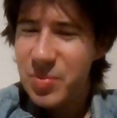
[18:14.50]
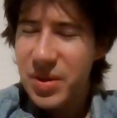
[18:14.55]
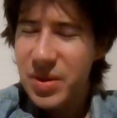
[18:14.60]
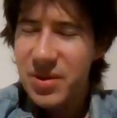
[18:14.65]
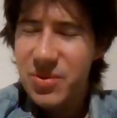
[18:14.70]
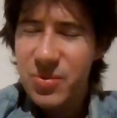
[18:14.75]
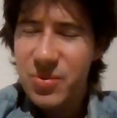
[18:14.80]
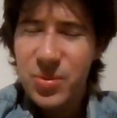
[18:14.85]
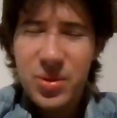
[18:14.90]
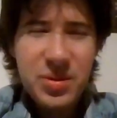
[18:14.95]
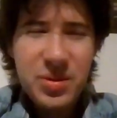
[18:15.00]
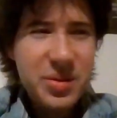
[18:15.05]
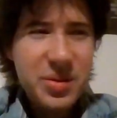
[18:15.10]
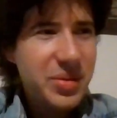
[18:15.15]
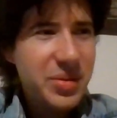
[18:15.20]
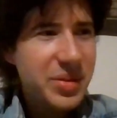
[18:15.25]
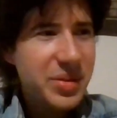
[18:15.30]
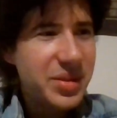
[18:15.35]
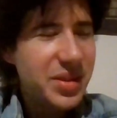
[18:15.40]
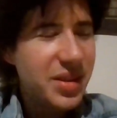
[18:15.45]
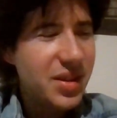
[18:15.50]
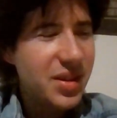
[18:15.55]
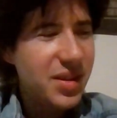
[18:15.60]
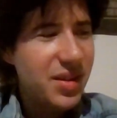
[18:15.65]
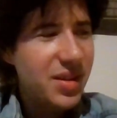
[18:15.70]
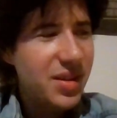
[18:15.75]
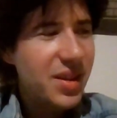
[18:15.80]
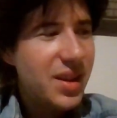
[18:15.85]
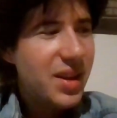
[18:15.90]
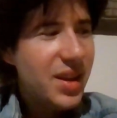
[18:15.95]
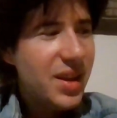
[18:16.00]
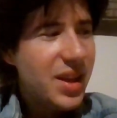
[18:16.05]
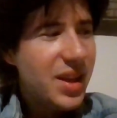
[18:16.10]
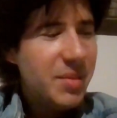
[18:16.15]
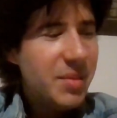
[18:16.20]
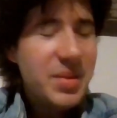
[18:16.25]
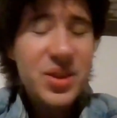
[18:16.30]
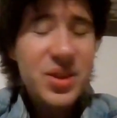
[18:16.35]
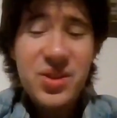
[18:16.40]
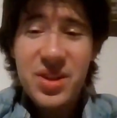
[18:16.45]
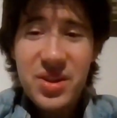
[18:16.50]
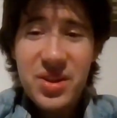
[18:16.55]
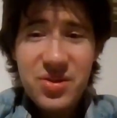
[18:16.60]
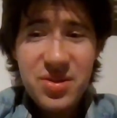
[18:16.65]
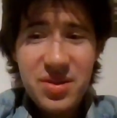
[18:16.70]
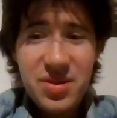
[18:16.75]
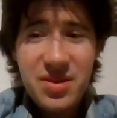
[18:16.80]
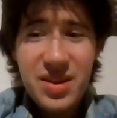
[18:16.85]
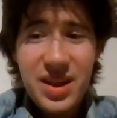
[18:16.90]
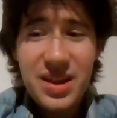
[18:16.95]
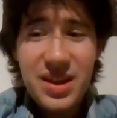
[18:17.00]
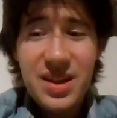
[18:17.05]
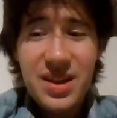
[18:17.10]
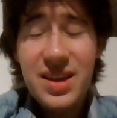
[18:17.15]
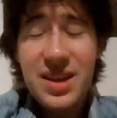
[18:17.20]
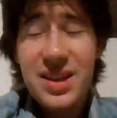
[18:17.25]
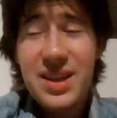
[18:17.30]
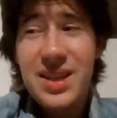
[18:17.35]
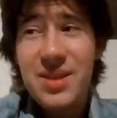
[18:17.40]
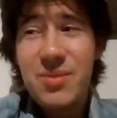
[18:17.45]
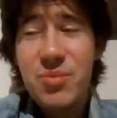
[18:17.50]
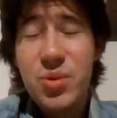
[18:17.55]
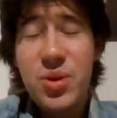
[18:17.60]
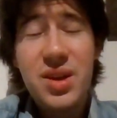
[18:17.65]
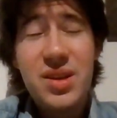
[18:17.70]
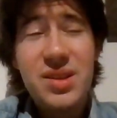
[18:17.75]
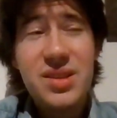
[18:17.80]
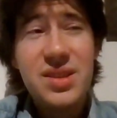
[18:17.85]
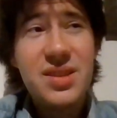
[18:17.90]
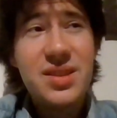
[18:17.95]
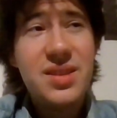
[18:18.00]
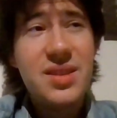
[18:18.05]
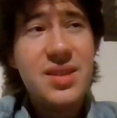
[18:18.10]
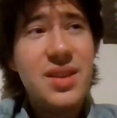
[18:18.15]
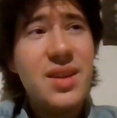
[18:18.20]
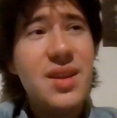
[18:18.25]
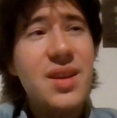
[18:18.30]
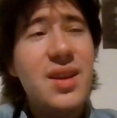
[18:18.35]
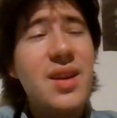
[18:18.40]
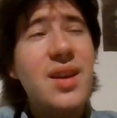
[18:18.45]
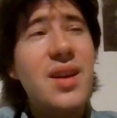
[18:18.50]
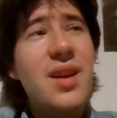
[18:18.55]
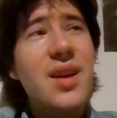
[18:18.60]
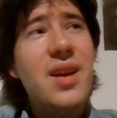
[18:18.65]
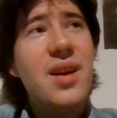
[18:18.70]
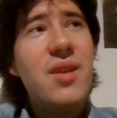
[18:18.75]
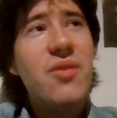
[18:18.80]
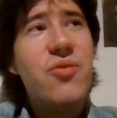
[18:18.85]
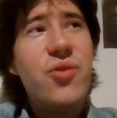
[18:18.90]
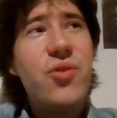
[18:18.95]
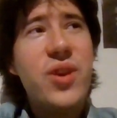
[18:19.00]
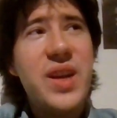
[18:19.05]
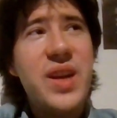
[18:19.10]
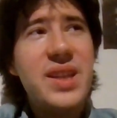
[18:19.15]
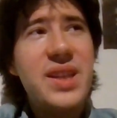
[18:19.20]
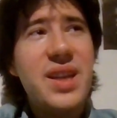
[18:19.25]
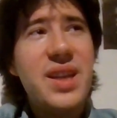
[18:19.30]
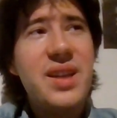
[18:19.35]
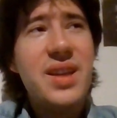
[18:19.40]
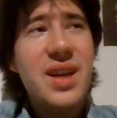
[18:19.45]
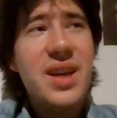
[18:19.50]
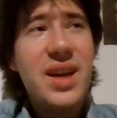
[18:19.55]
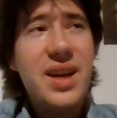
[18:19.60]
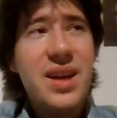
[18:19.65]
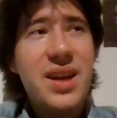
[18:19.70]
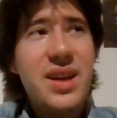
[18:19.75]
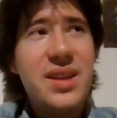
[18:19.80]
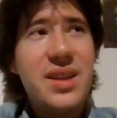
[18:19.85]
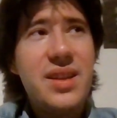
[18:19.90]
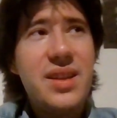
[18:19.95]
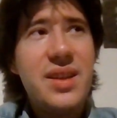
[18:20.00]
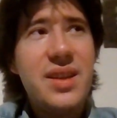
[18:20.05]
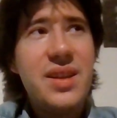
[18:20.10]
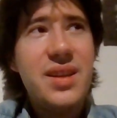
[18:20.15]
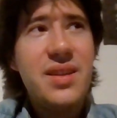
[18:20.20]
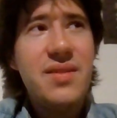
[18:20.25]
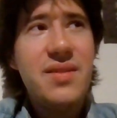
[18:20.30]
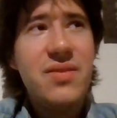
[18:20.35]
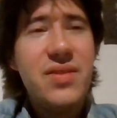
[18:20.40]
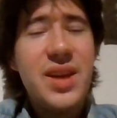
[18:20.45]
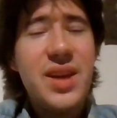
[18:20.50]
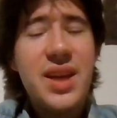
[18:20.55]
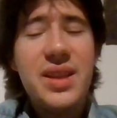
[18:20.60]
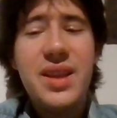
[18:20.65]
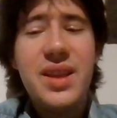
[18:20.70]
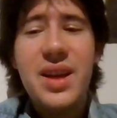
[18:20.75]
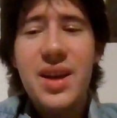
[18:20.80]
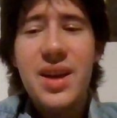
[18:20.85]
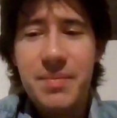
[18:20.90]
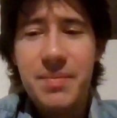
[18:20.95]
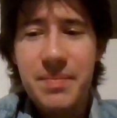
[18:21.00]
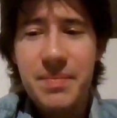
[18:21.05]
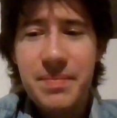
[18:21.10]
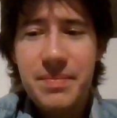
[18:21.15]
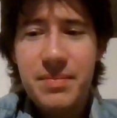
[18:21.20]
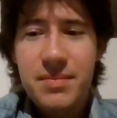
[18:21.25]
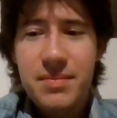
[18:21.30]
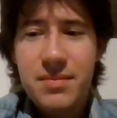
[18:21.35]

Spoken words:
part of Walter's imagination, and that he was a friend that died in Vietnam.